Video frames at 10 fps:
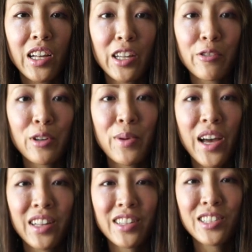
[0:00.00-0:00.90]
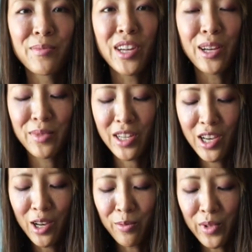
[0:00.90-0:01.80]
electric palette sometimes
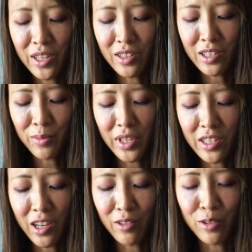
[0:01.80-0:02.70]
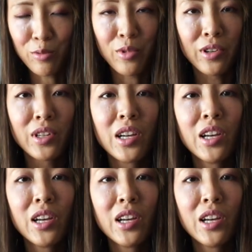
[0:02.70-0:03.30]
when some of these colors weren't